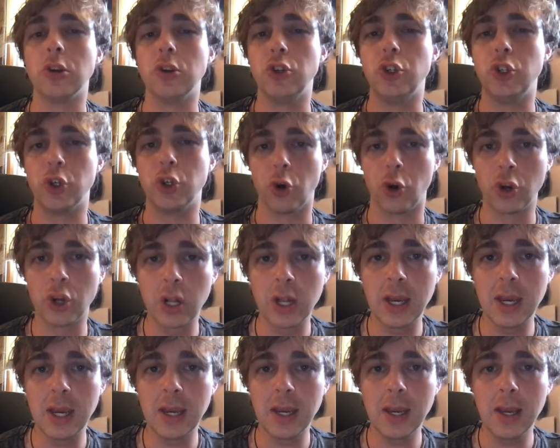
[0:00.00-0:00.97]

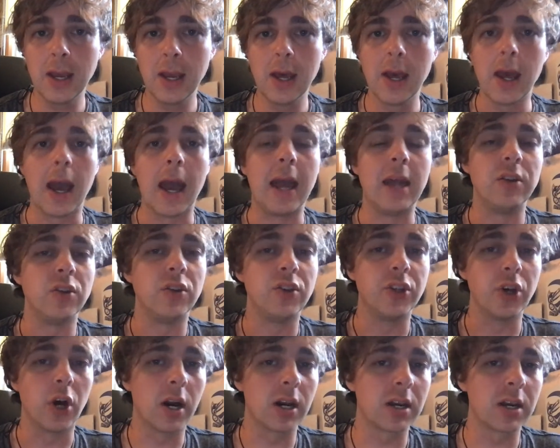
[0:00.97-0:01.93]
journaling and
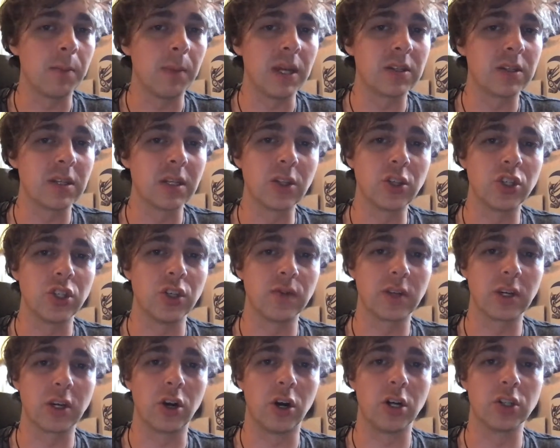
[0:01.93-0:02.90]
documenting the
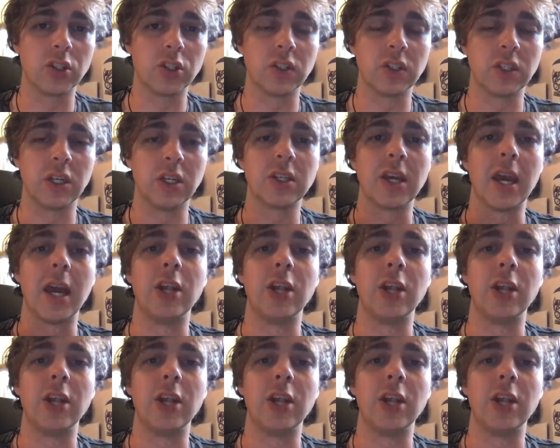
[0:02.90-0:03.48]
shift in consciousness